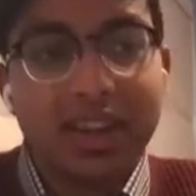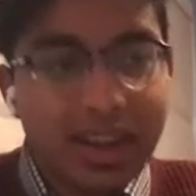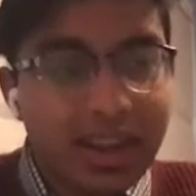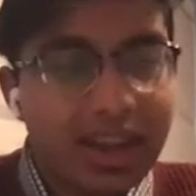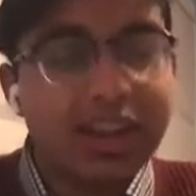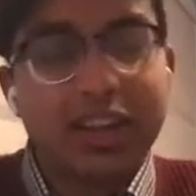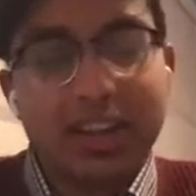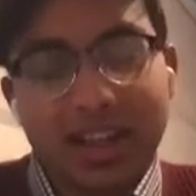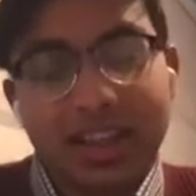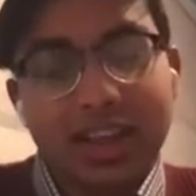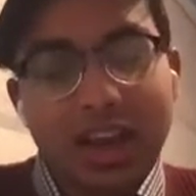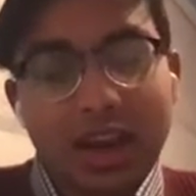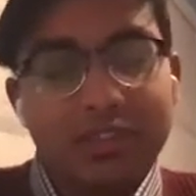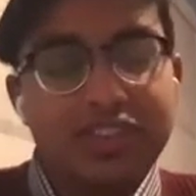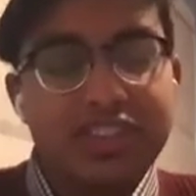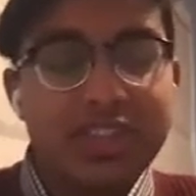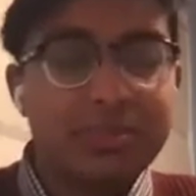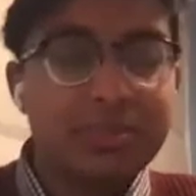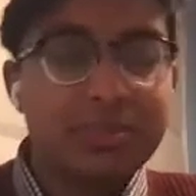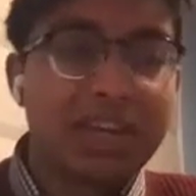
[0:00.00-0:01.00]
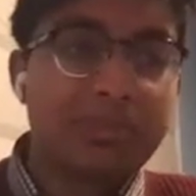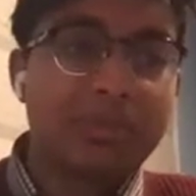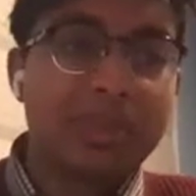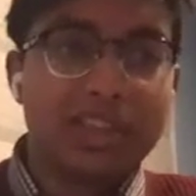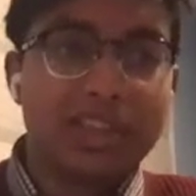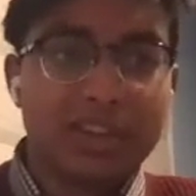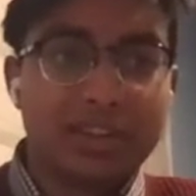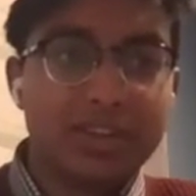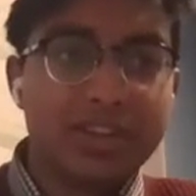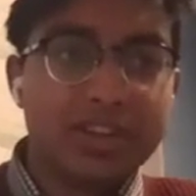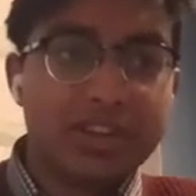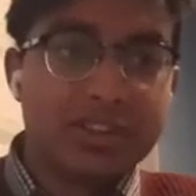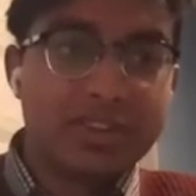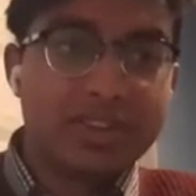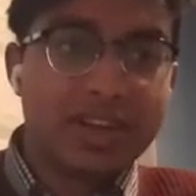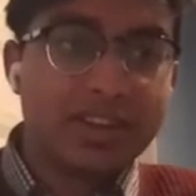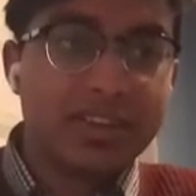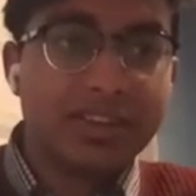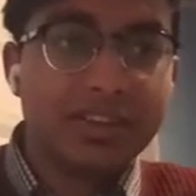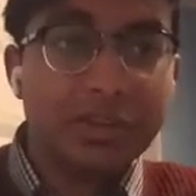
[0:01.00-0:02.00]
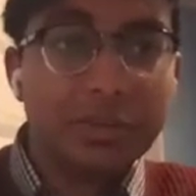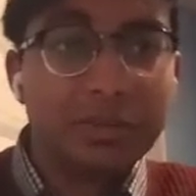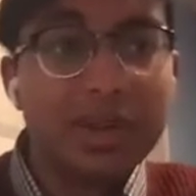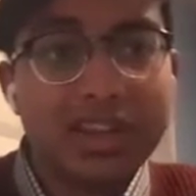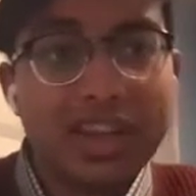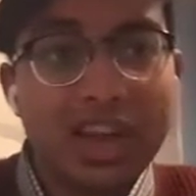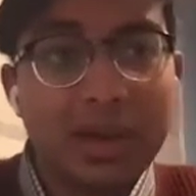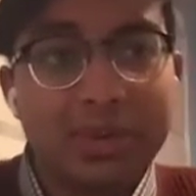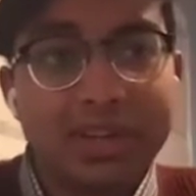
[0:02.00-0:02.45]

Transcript: And like, obviously I'm talking about, like, career trajectory and whatnot,